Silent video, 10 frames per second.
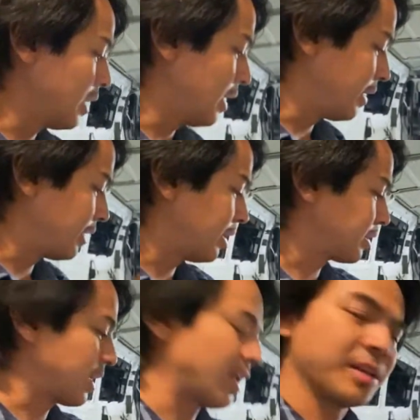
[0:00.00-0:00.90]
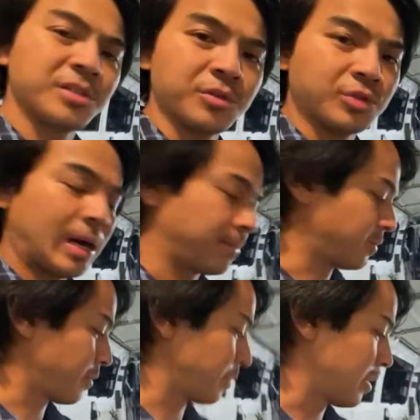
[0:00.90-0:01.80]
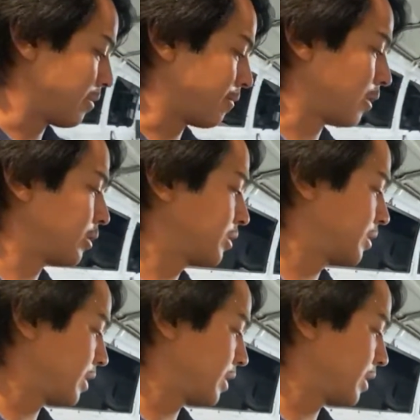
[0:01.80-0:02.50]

it does kind of two jobs for me. The first